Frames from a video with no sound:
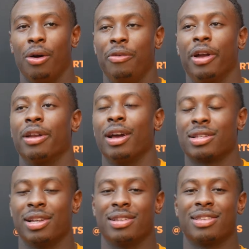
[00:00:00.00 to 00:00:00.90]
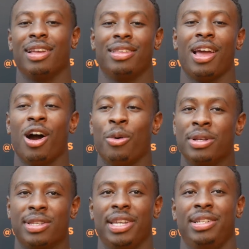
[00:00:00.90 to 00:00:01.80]
Oh, very nice, because they
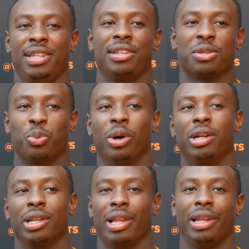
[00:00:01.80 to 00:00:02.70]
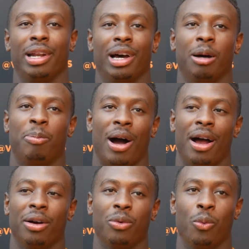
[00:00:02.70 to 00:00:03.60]
always teach us one in a
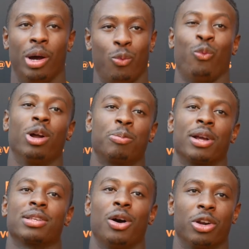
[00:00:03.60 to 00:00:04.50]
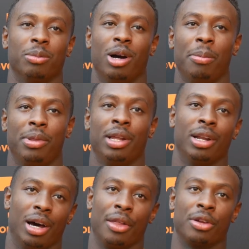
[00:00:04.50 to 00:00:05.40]
pile, one person hold them up, then
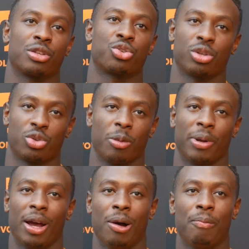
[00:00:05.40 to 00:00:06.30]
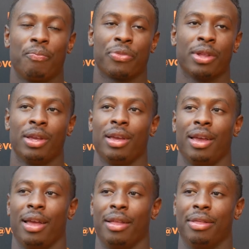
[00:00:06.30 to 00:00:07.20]
the other strip it out,
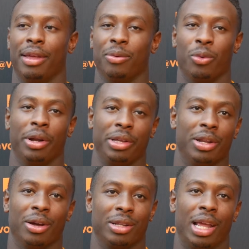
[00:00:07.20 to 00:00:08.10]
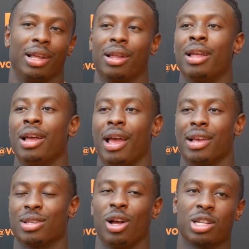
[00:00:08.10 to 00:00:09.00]
and then one, you know,
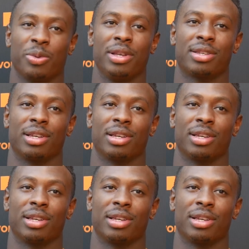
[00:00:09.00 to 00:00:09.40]
as long as we